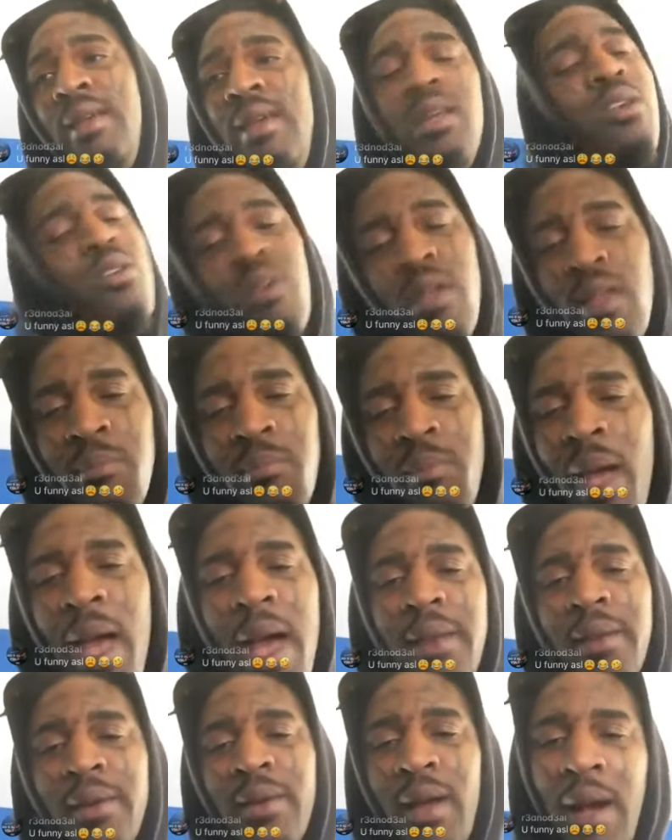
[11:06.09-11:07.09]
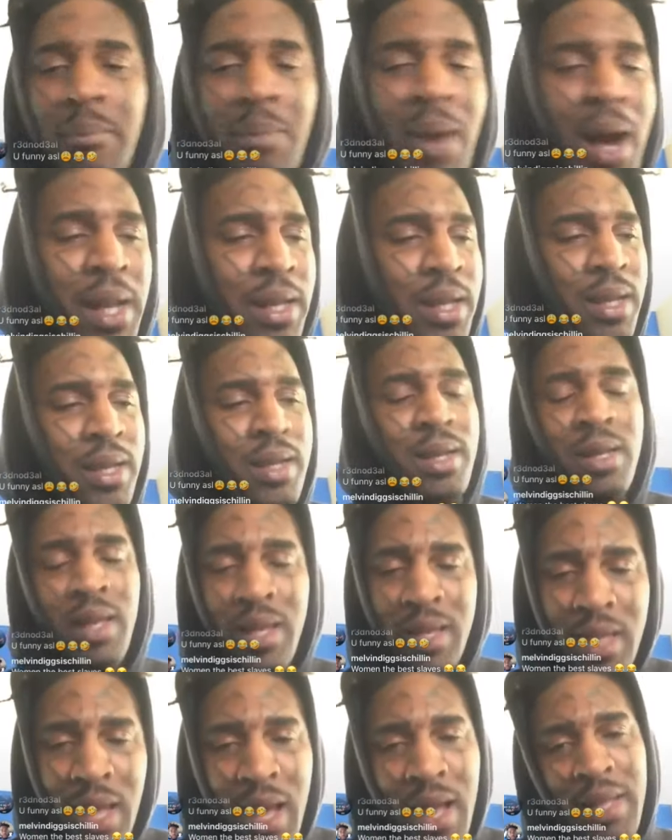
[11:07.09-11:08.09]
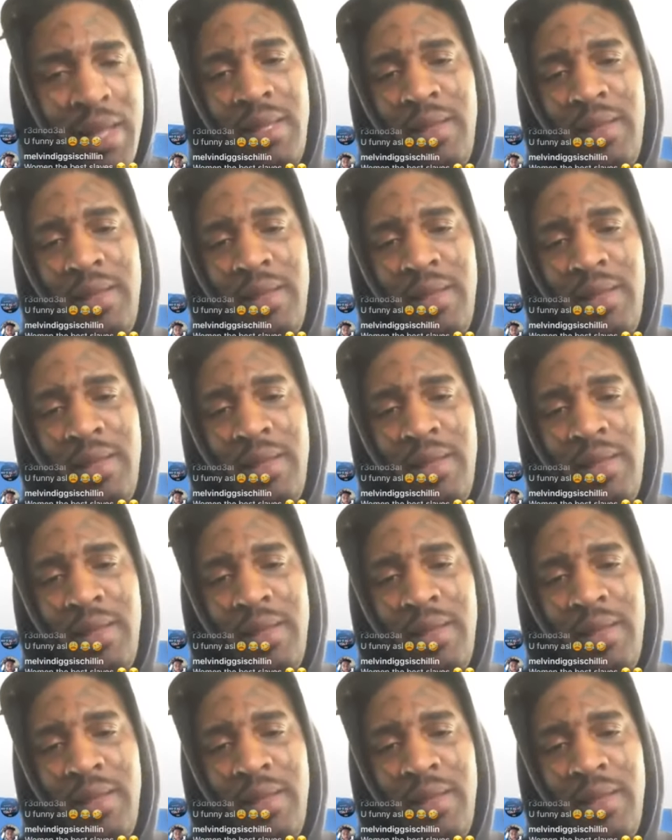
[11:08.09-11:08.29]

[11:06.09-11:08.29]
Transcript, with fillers: It don't even matter. I'm out of here. They got it.